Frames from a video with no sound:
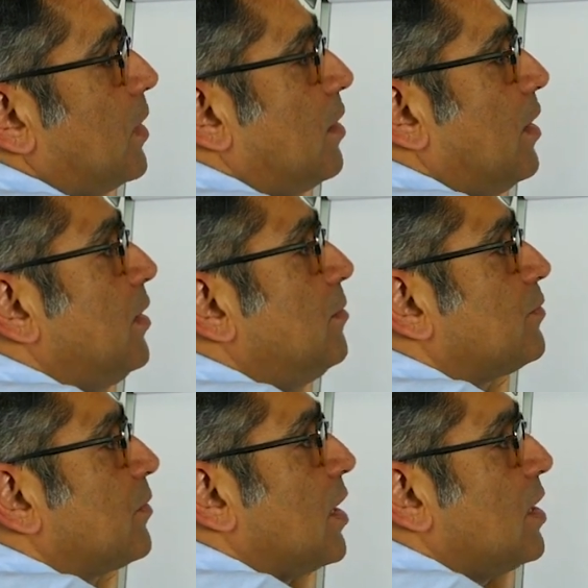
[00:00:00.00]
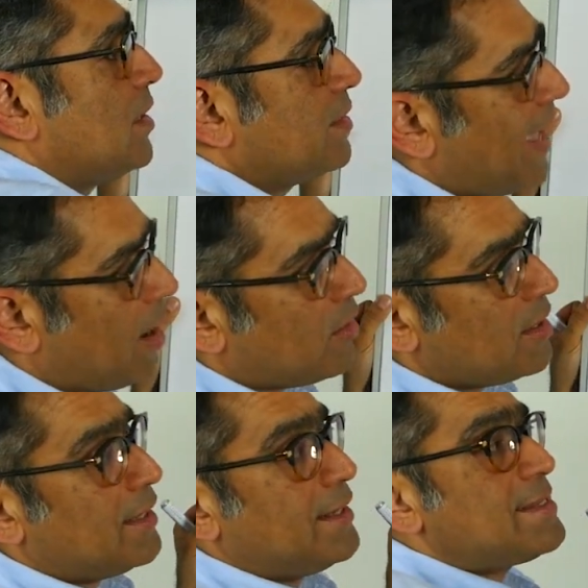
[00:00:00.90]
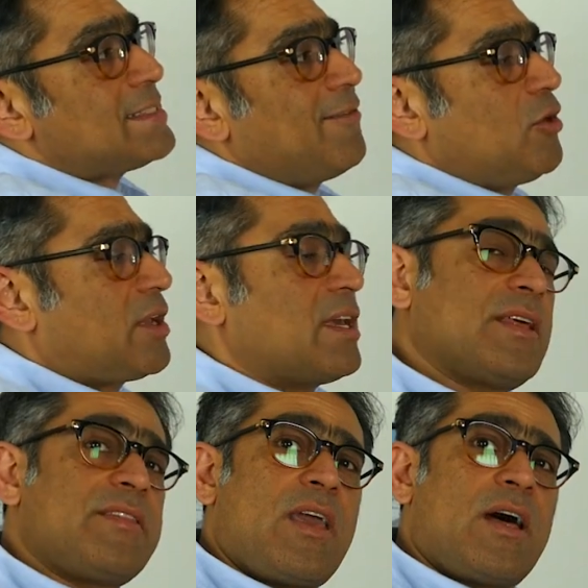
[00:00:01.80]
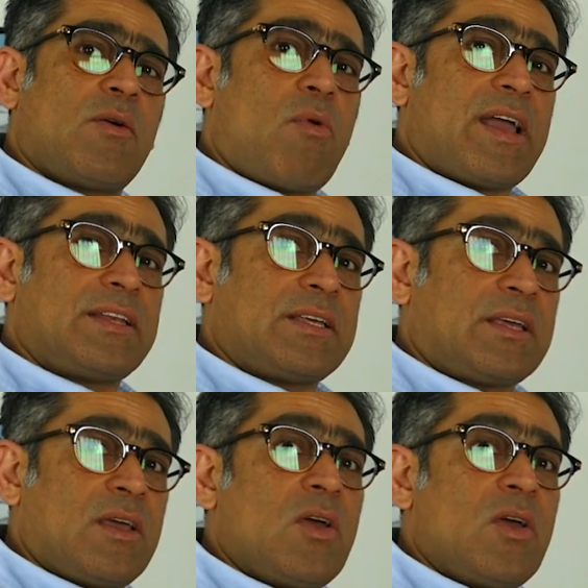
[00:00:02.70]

Yeah? Now, let's have a look at the other winding.